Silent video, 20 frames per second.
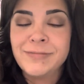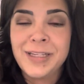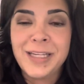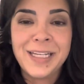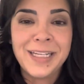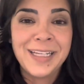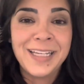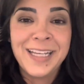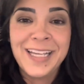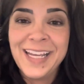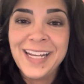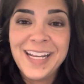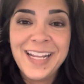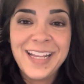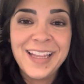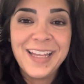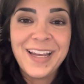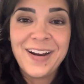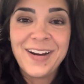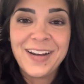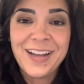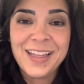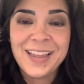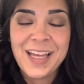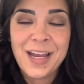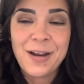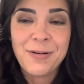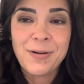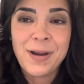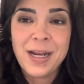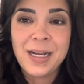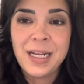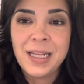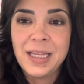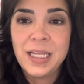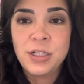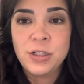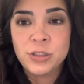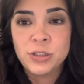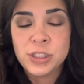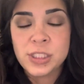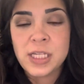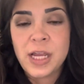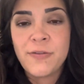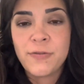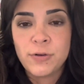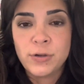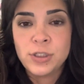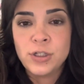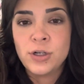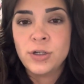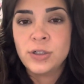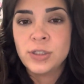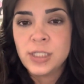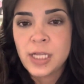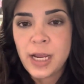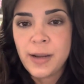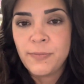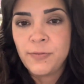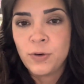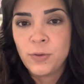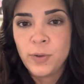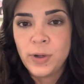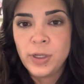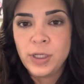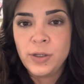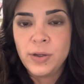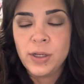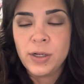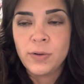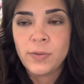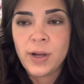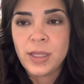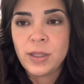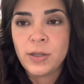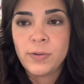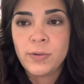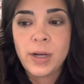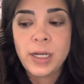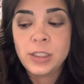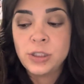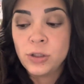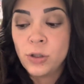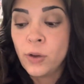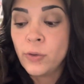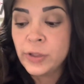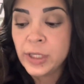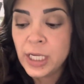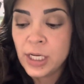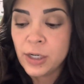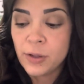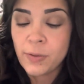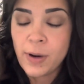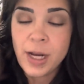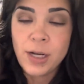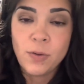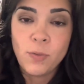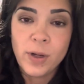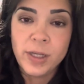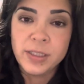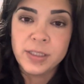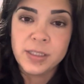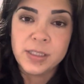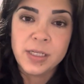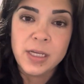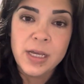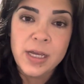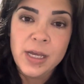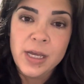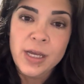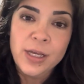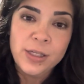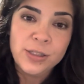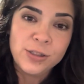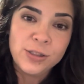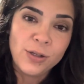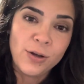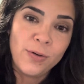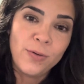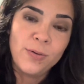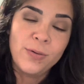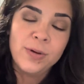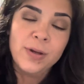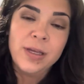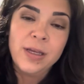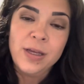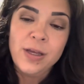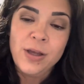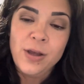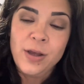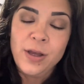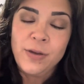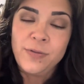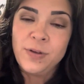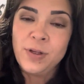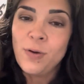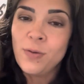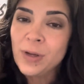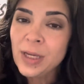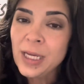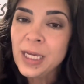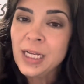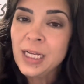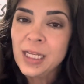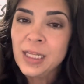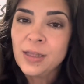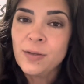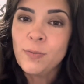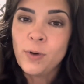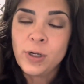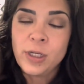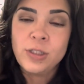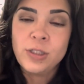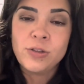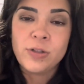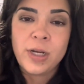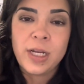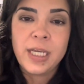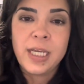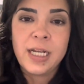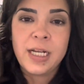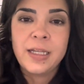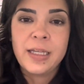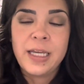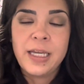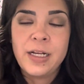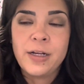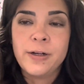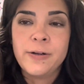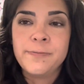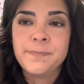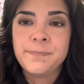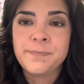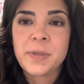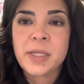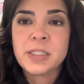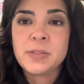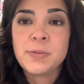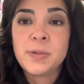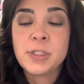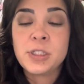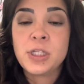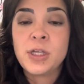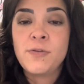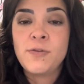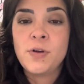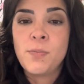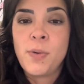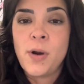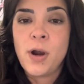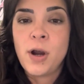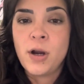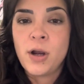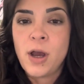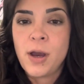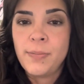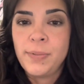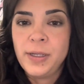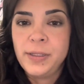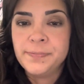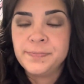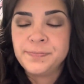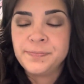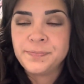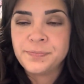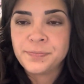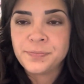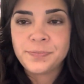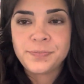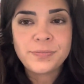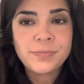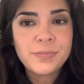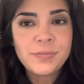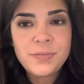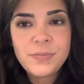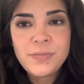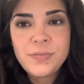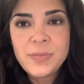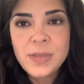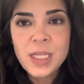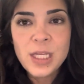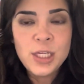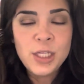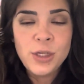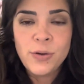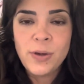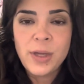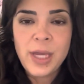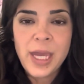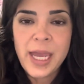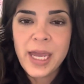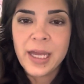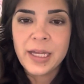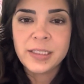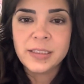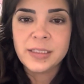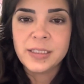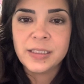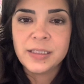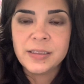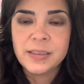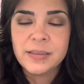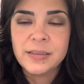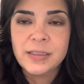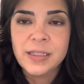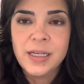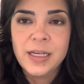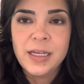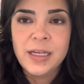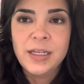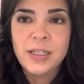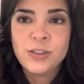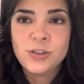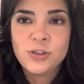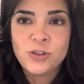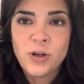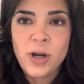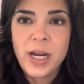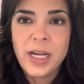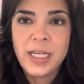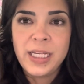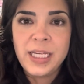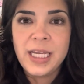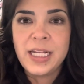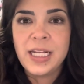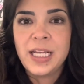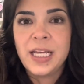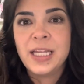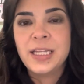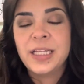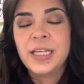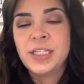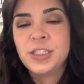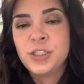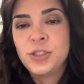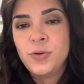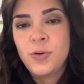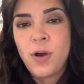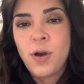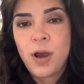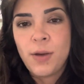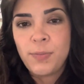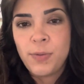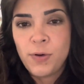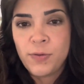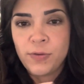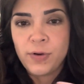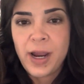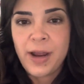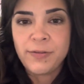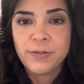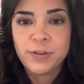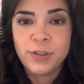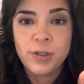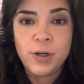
And get in there and get that ride. And then you'll just have a return time for when you get a ride. That ride, you'll only get a ride at once. So if you don't get it in the morning, try and get it later, especially if you're park hopping. You can't try and get it unless you hop over after.